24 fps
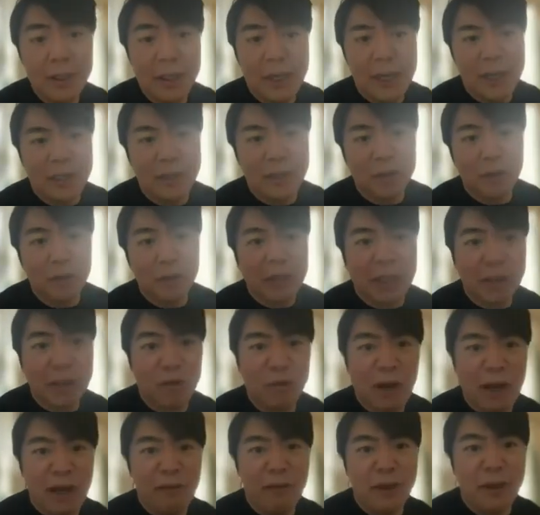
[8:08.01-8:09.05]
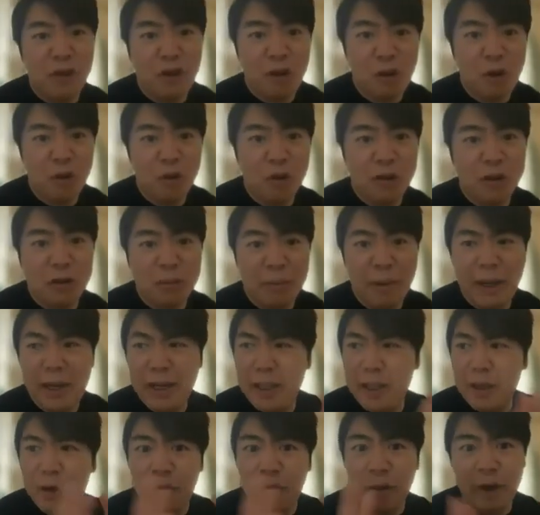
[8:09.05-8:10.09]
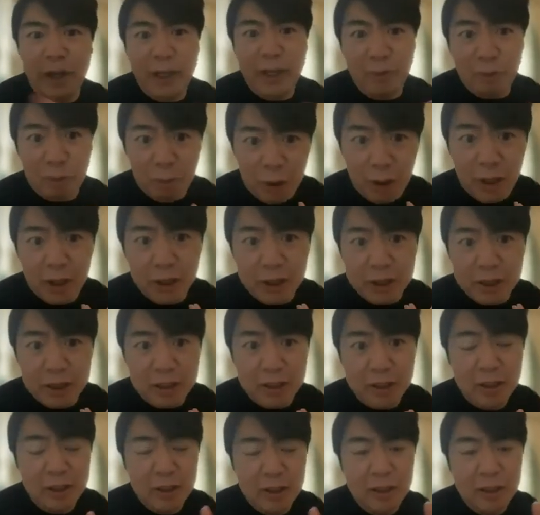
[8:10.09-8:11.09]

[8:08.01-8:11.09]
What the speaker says: And so that's why we choose many great works,